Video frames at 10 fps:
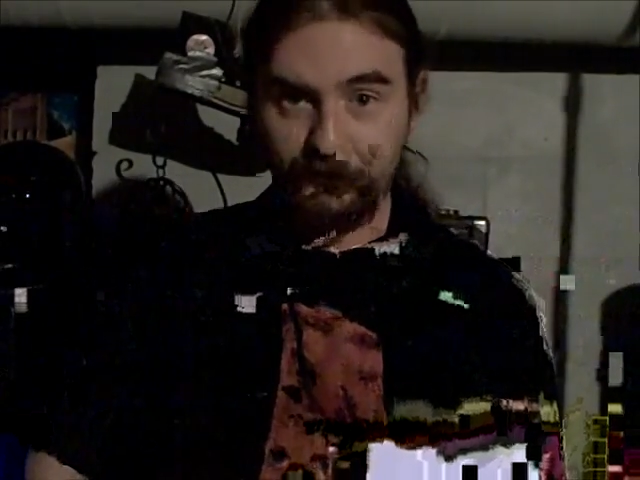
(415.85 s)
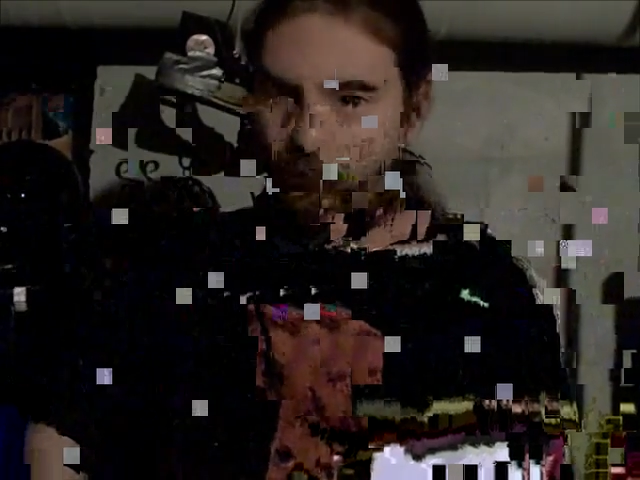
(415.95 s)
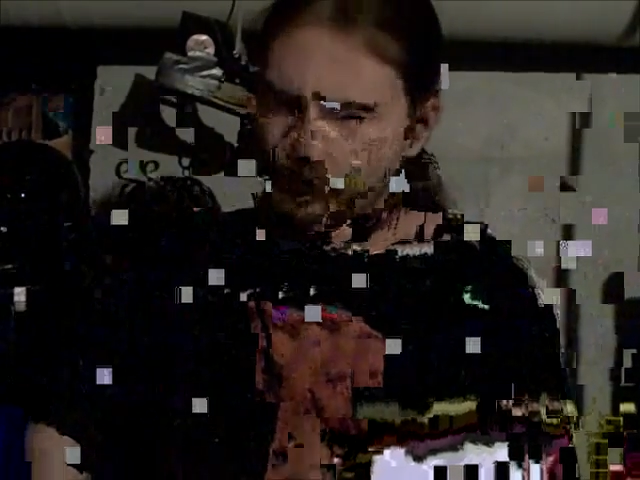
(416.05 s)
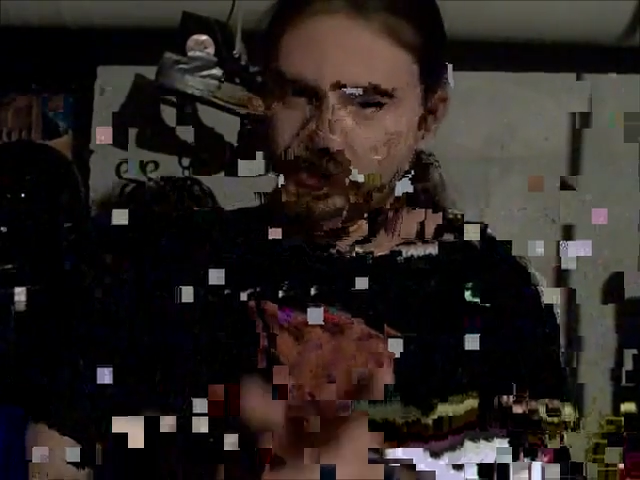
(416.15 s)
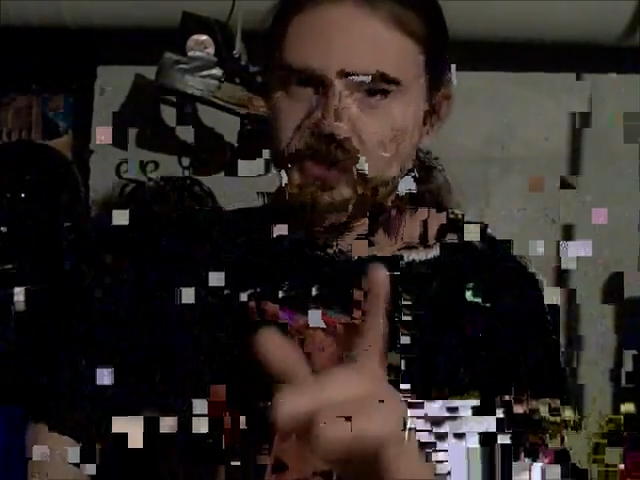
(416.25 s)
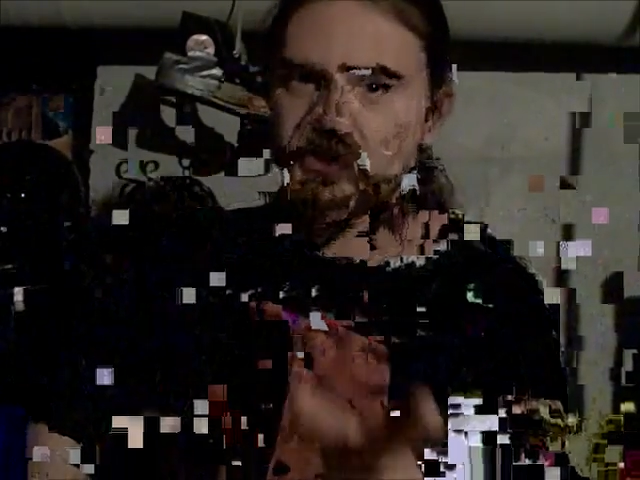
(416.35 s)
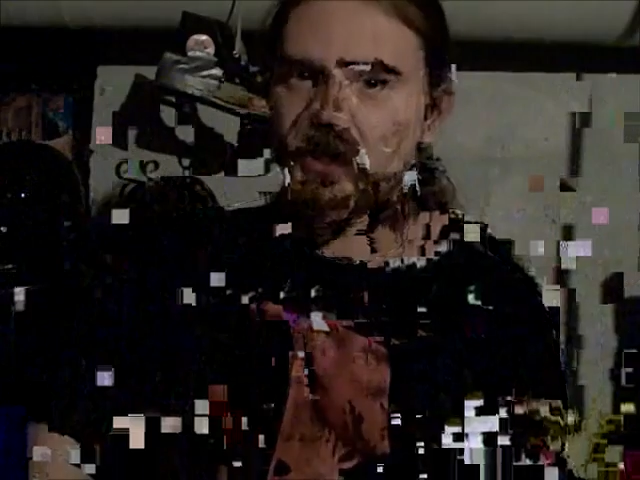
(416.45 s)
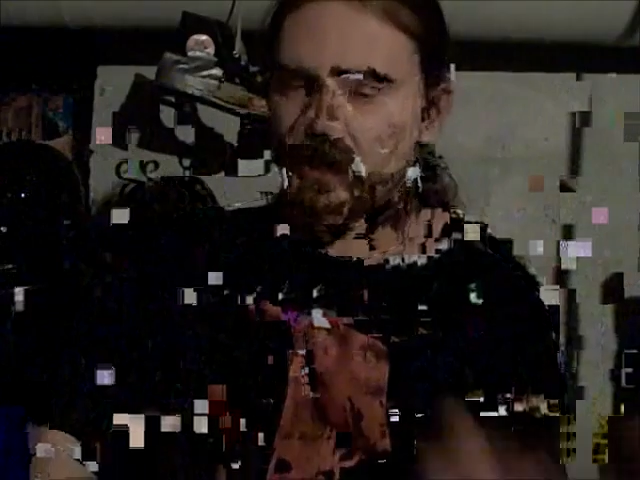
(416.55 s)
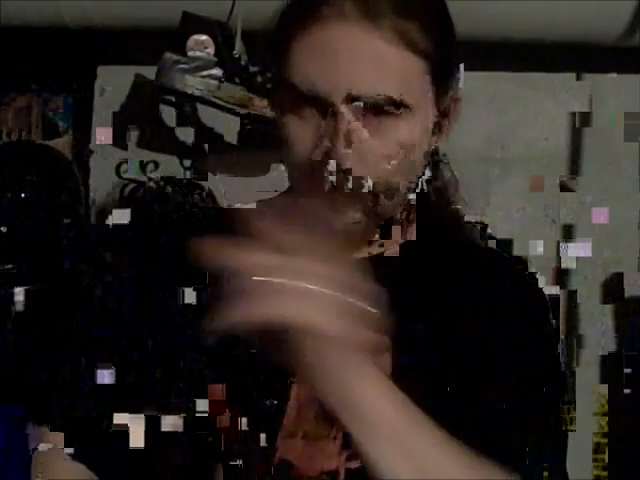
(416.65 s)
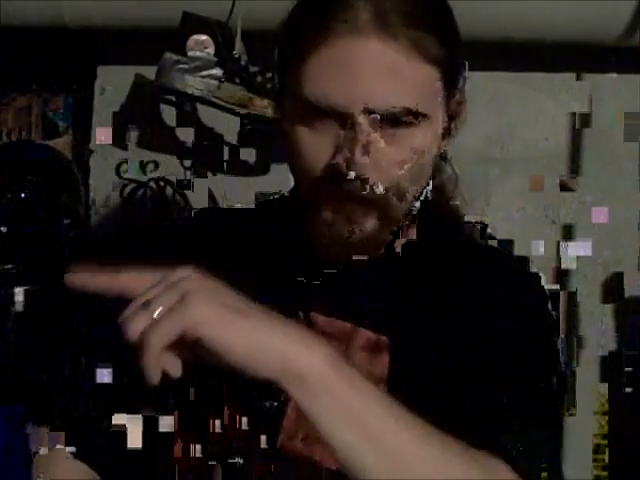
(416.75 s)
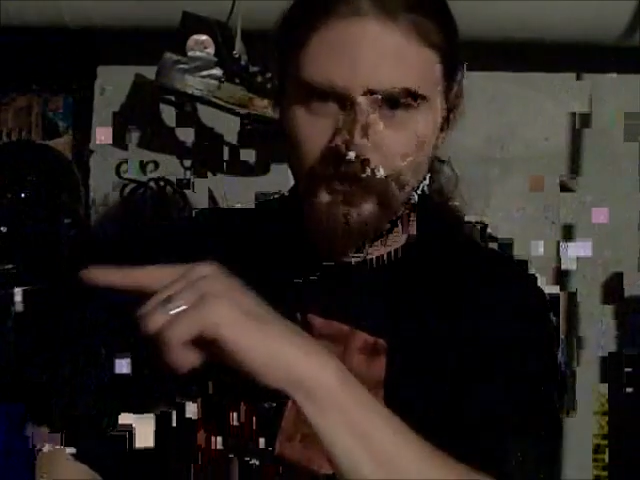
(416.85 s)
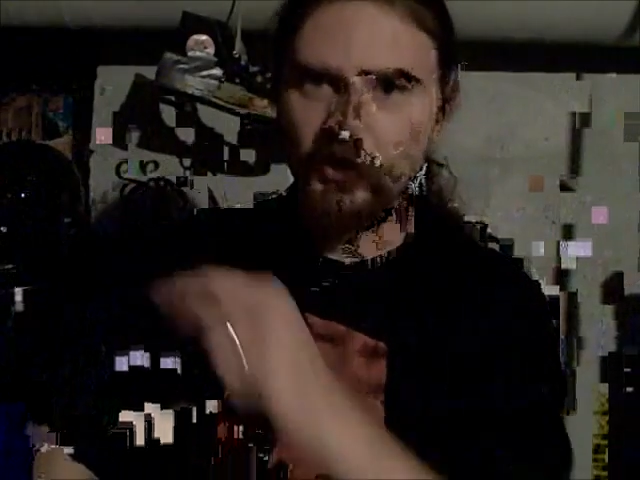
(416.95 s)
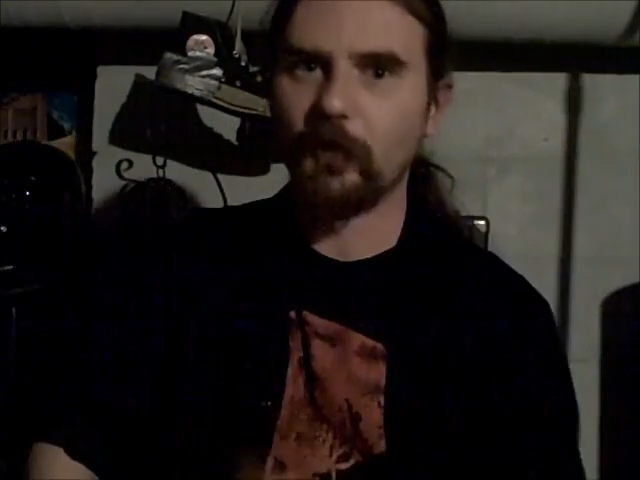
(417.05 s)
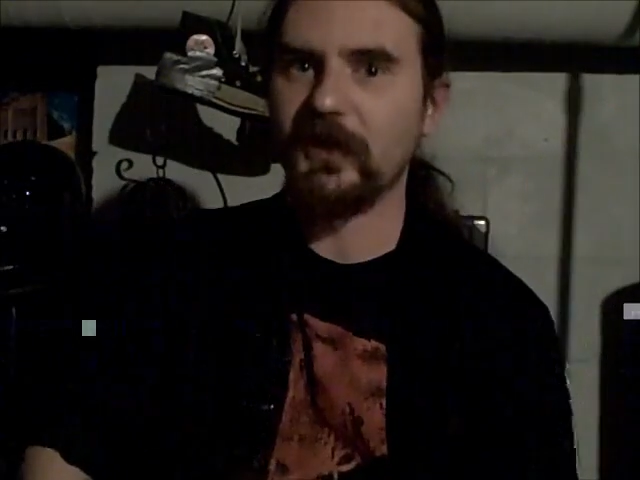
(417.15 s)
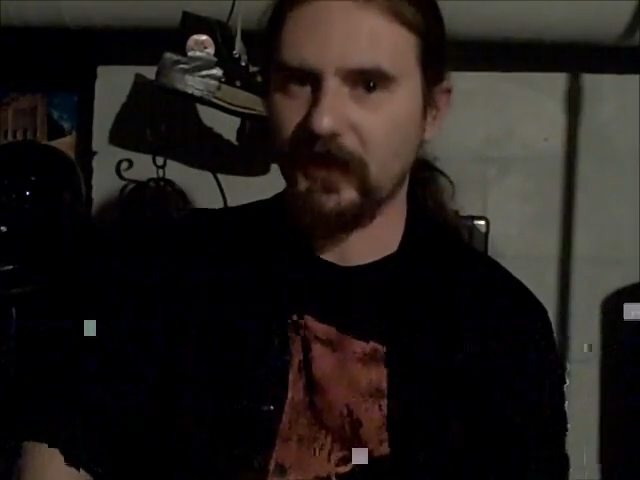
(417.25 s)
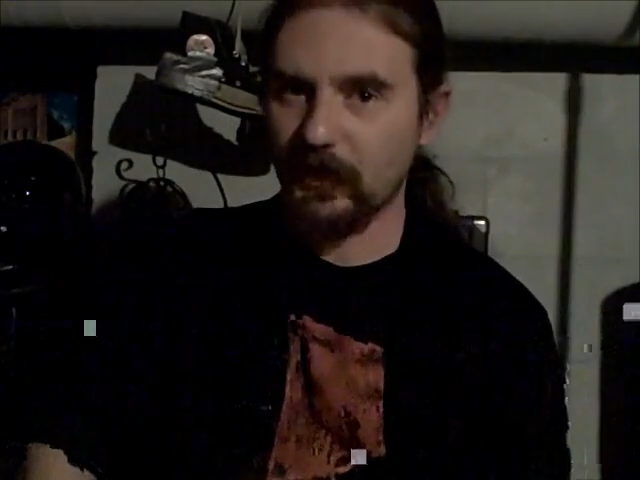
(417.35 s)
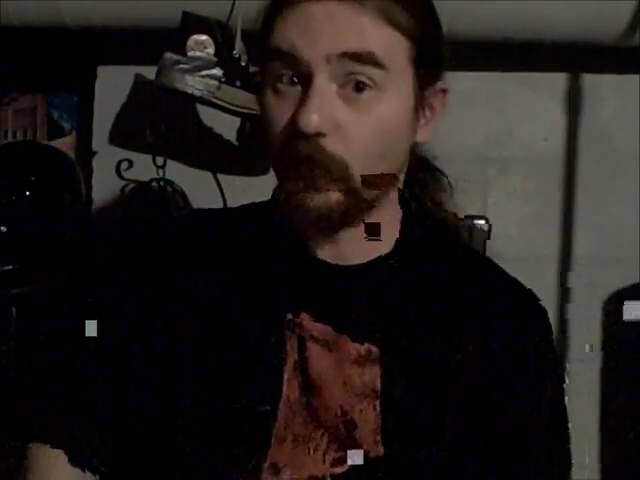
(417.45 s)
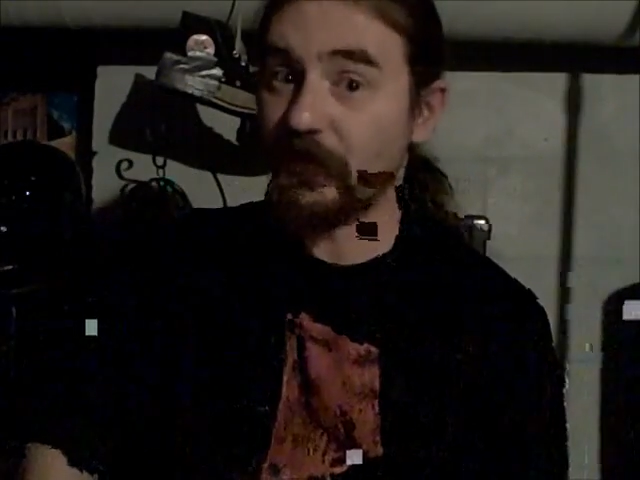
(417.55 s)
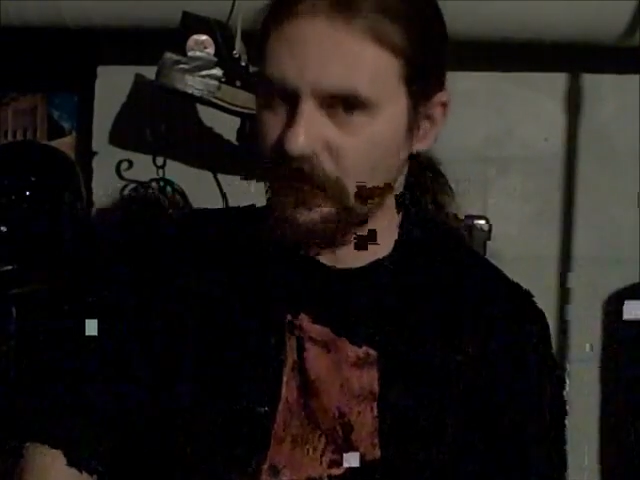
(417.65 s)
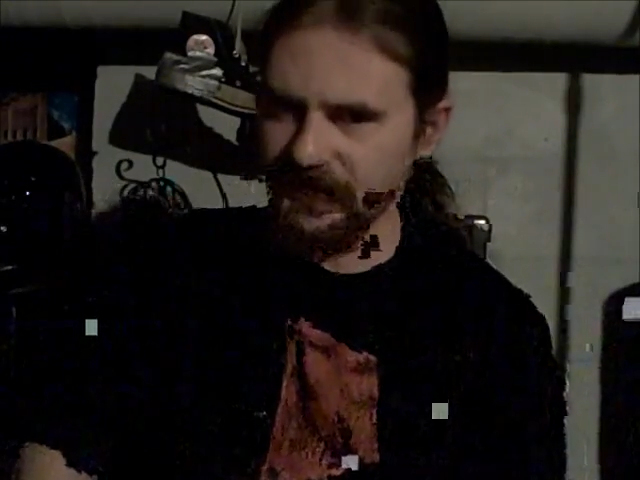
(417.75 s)
which this is going to come up a little bit later
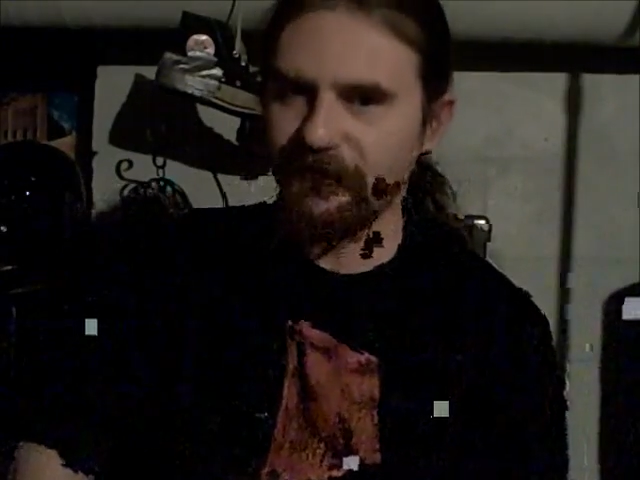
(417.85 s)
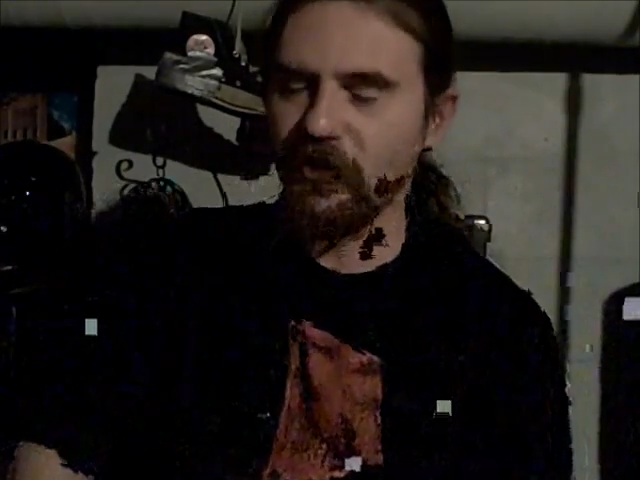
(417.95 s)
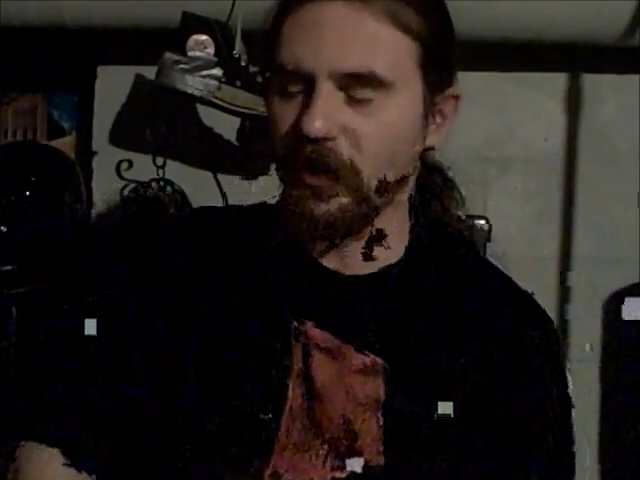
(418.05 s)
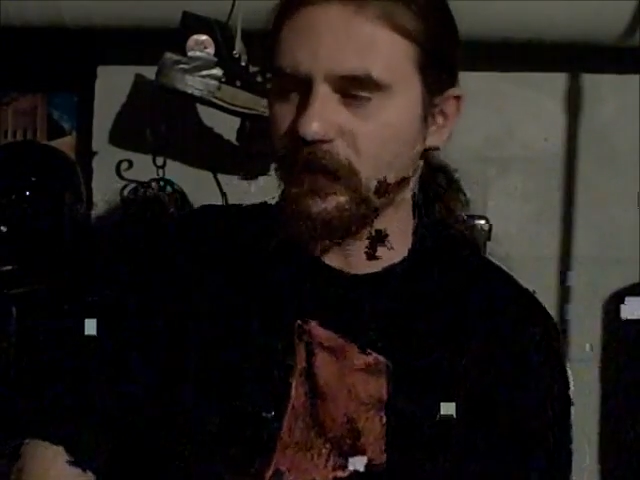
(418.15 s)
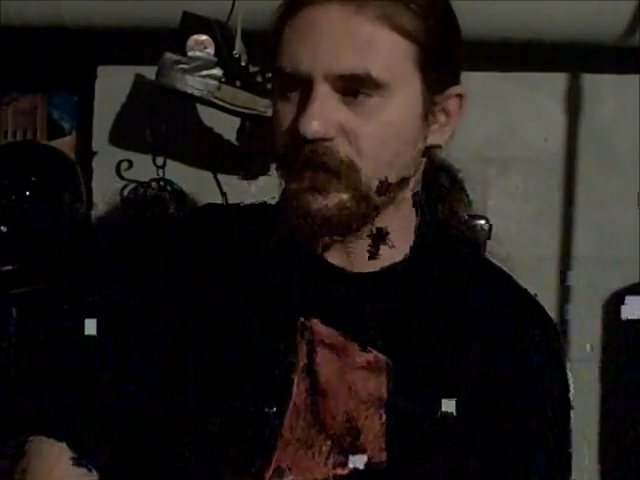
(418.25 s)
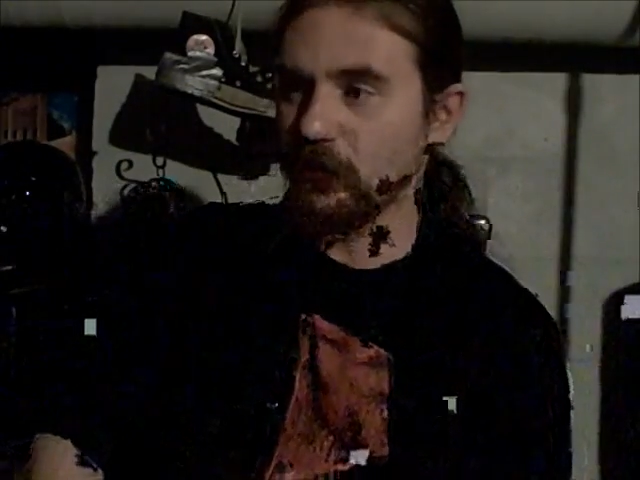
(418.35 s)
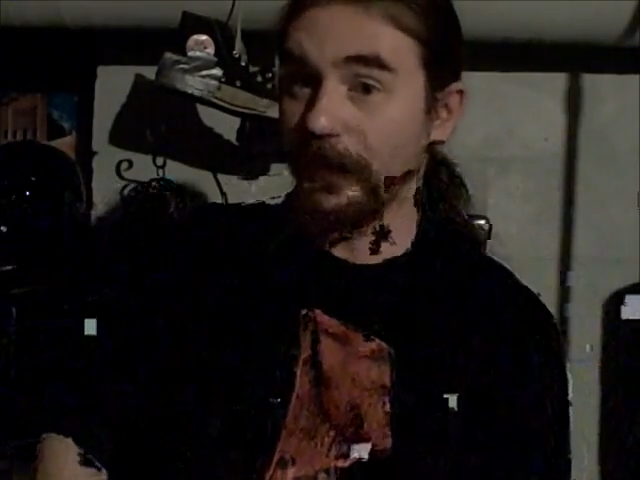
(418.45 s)
with a different argument too,